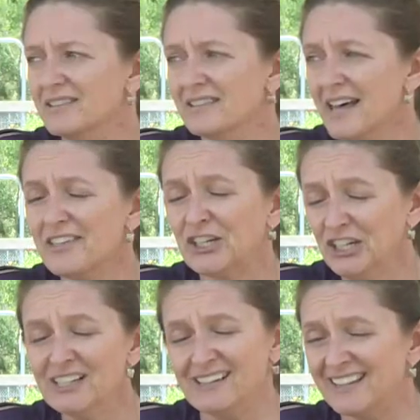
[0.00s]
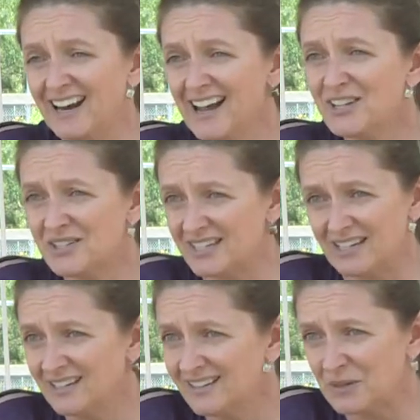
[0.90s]
nothing good that I could
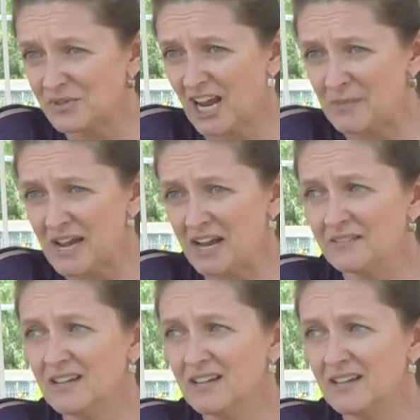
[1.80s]
see that was coming out of